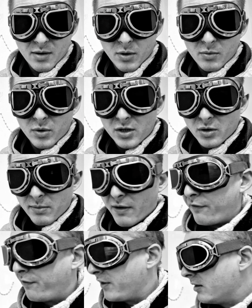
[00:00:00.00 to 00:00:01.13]
And when we're talking about
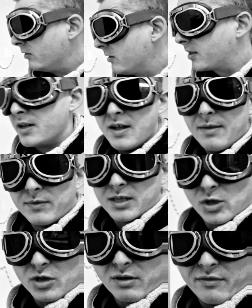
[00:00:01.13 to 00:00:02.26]
fields,
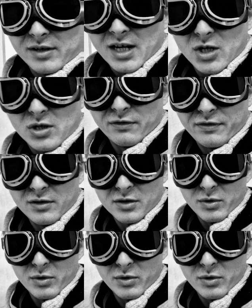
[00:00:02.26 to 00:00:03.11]
such as gravitational fields,